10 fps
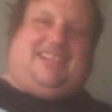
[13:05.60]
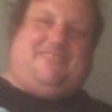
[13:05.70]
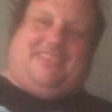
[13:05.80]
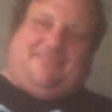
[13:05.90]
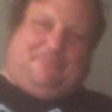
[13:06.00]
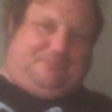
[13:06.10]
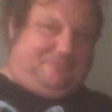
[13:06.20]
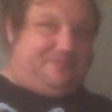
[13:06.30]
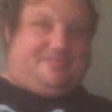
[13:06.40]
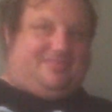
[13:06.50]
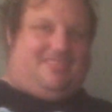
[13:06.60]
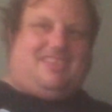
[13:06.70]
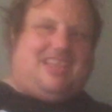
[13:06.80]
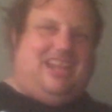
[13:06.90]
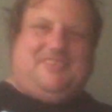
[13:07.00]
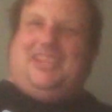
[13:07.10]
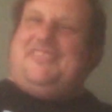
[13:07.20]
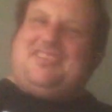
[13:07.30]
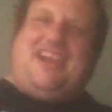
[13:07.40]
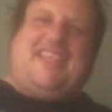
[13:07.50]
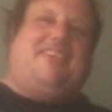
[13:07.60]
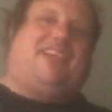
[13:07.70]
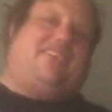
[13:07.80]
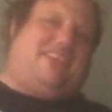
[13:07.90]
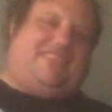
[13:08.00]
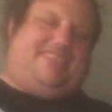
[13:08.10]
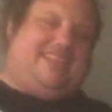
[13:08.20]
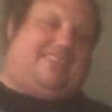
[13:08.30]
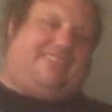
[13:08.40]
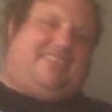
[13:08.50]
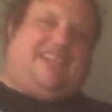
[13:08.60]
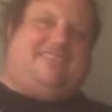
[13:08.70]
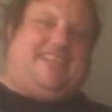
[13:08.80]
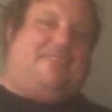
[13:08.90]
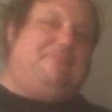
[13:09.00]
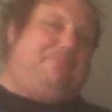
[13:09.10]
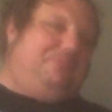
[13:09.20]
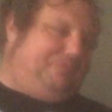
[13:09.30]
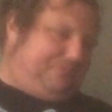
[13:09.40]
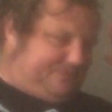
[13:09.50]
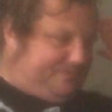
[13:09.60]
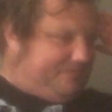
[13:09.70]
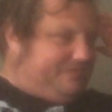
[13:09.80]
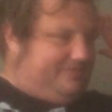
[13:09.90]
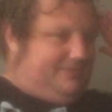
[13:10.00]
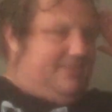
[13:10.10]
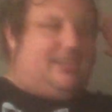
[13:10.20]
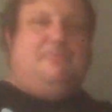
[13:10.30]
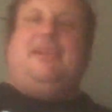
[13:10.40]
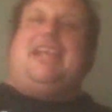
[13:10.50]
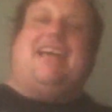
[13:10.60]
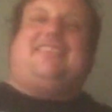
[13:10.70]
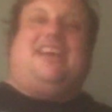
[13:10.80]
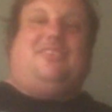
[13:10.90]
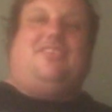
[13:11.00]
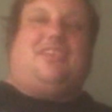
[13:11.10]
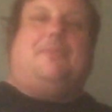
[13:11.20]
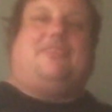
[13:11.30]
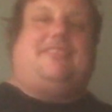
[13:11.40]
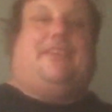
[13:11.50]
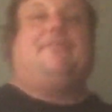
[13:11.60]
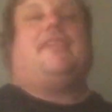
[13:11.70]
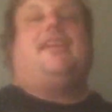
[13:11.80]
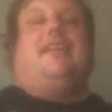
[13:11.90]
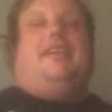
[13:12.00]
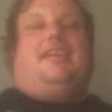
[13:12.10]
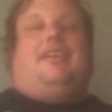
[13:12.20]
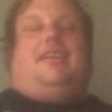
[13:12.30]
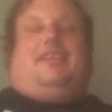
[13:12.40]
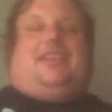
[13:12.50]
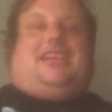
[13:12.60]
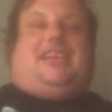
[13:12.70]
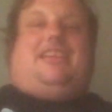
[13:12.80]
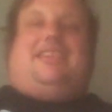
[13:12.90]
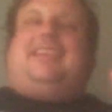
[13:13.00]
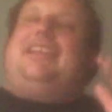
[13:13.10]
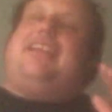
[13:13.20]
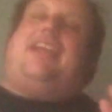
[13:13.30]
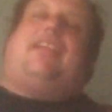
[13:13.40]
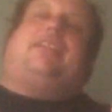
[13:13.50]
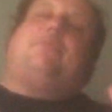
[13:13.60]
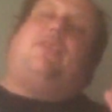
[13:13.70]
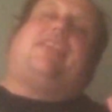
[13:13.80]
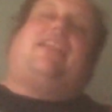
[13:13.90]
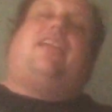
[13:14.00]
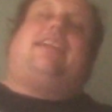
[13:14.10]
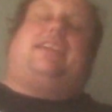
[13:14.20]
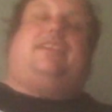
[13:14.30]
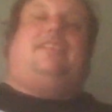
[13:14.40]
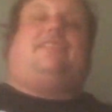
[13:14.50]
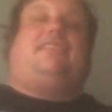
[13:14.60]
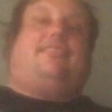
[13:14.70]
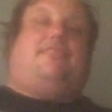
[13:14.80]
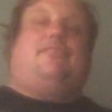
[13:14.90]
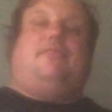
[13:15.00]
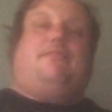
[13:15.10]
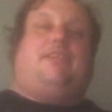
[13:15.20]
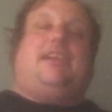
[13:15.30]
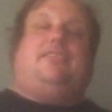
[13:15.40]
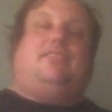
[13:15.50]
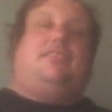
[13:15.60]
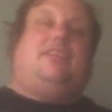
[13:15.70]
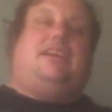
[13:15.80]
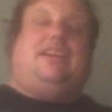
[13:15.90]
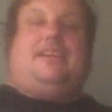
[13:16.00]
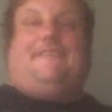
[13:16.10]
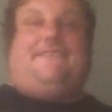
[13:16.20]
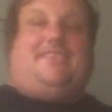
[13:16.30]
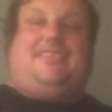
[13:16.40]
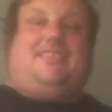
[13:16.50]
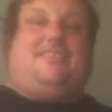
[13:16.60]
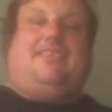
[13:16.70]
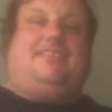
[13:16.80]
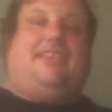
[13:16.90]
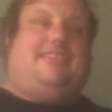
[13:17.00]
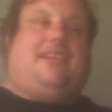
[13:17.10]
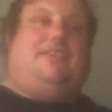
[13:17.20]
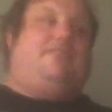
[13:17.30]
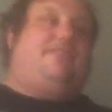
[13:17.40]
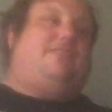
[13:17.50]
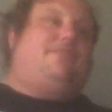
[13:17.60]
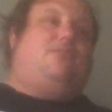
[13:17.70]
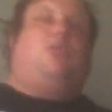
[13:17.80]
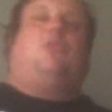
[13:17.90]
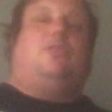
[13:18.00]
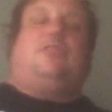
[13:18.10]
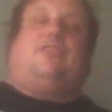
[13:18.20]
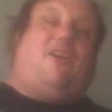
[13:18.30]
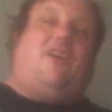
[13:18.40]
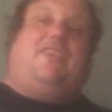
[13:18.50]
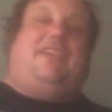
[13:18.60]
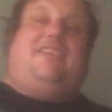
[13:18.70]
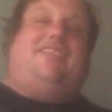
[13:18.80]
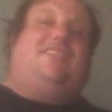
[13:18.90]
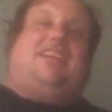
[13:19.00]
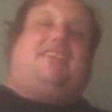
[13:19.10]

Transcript: And I would love to try that, but I don't have a stick, so I can't do that. But it has those options there. And the mode that I like is just regular, is a tour, safari,